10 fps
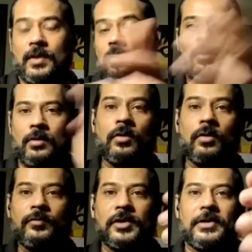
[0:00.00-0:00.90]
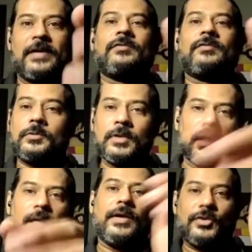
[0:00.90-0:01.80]
Or hopefully you have two,
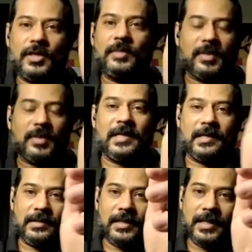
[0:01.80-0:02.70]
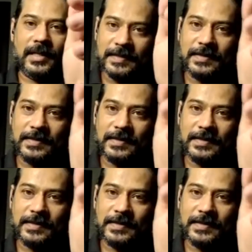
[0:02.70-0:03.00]
and you keep them there, right?